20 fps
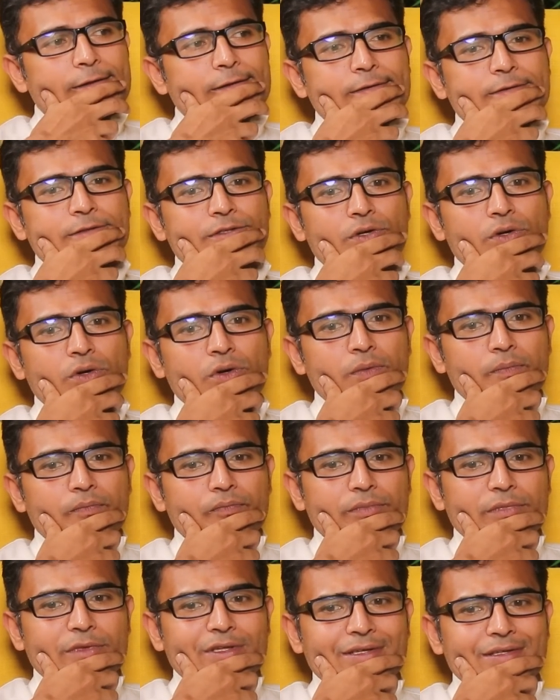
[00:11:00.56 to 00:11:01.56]
So
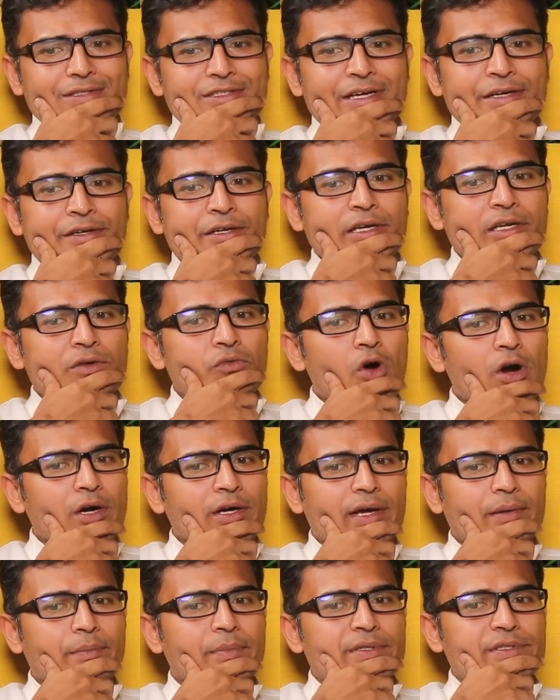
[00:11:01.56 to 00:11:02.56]
generally
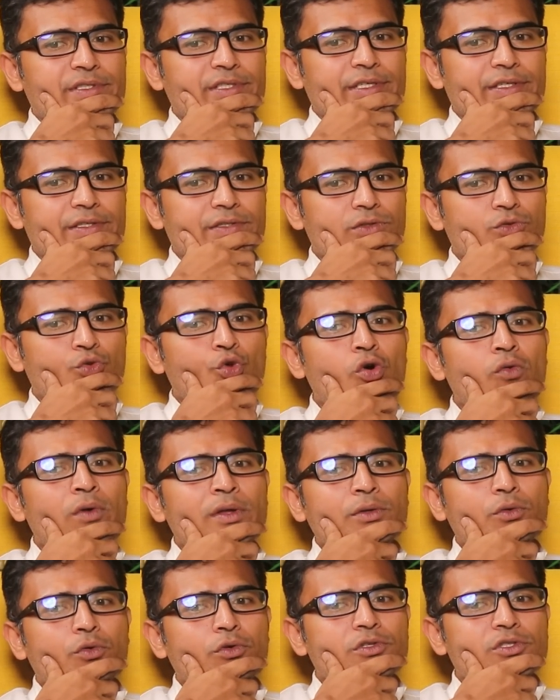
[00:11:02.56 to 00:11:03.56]
what happens is no
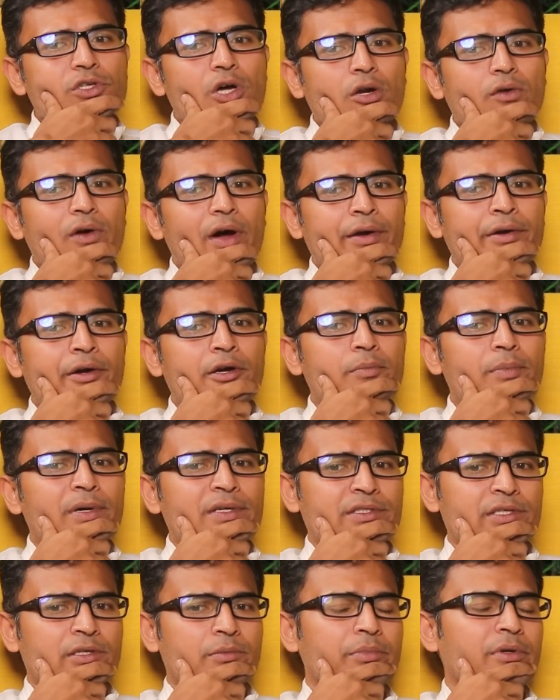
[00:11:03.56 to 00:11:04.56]
one could solve 100%
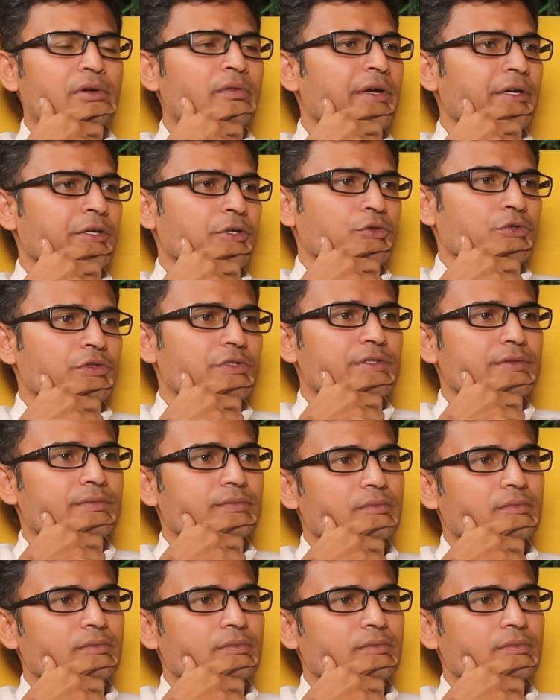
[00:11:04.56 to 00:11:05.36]
PYQs.